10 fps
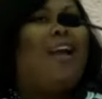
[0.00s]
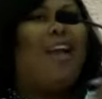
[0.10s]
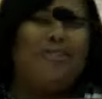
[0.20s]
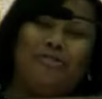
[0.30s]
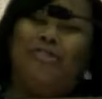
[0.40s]

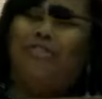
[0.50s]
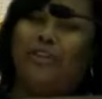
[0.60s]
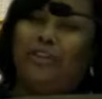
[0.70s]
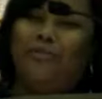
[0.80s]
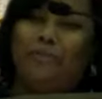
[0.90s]
Are you
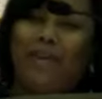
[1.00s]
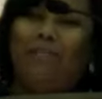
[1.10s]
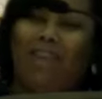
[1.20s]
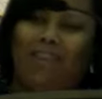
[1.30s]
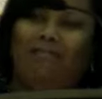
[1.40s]
sure you
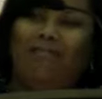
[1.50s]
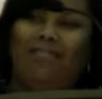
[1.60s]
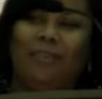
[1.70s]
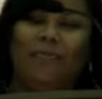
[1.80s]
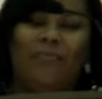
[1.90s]
meant
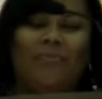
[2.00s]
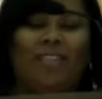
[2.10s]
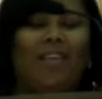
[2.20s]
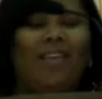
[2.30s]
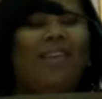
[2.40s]
me?
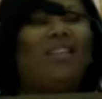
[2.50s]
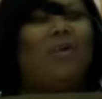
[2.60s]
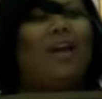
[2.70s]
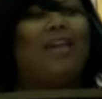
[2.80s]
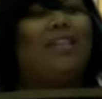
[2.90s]
So I